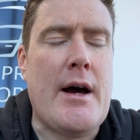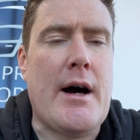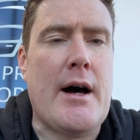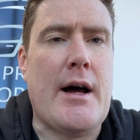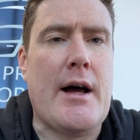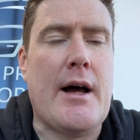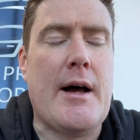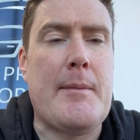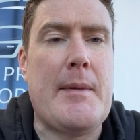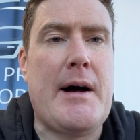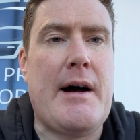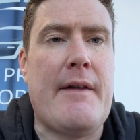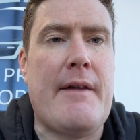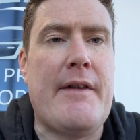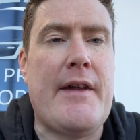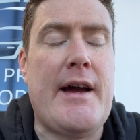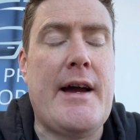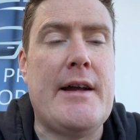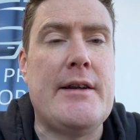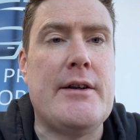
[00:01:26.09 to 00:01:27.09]

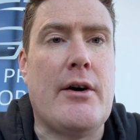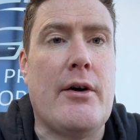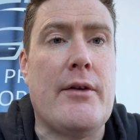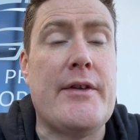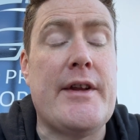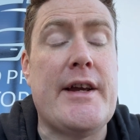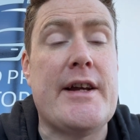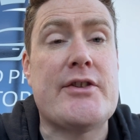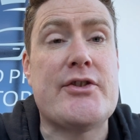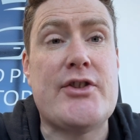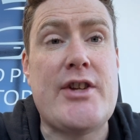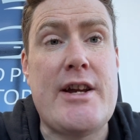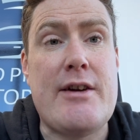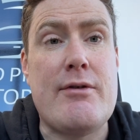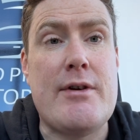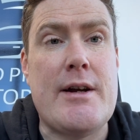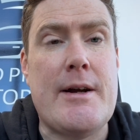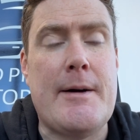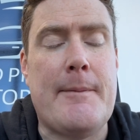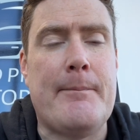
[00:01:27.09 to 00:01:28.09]
And then on the
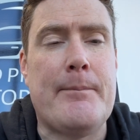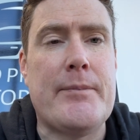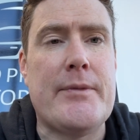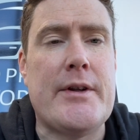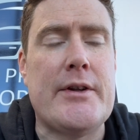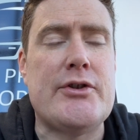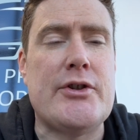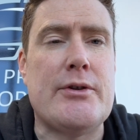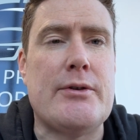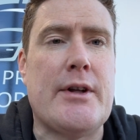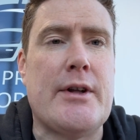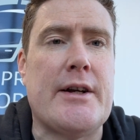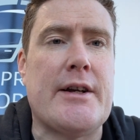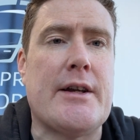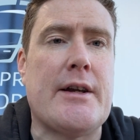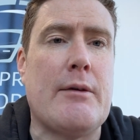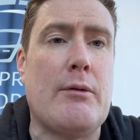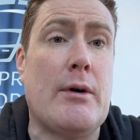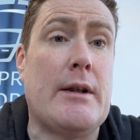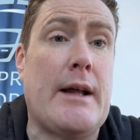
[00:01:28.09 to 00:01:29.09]
exterior, I do
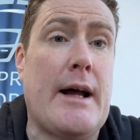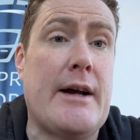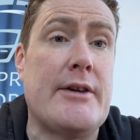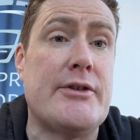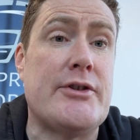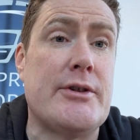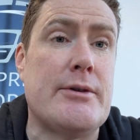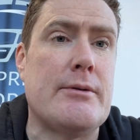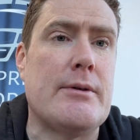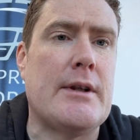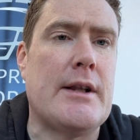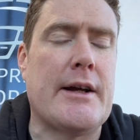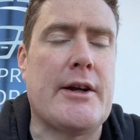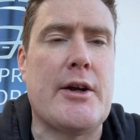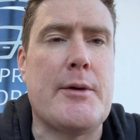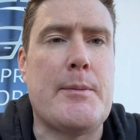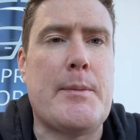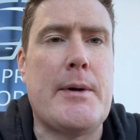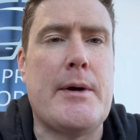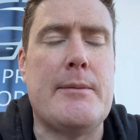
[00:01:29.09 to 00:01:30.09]

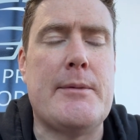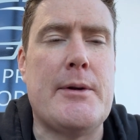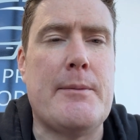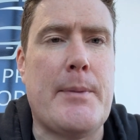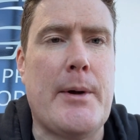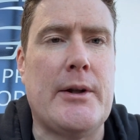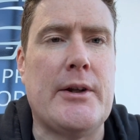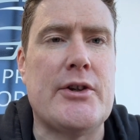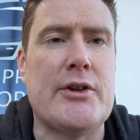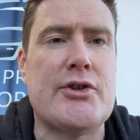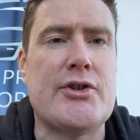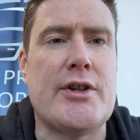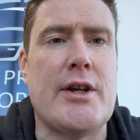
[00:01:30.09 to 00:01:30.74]
like a permanent polish.